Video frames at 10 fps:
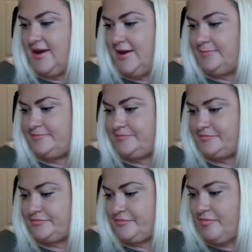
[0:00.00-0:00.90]

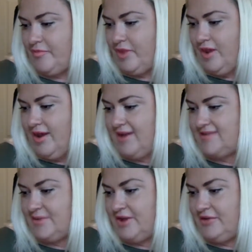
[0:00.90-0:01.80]

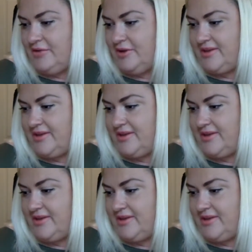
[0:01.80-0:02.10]
as we go through,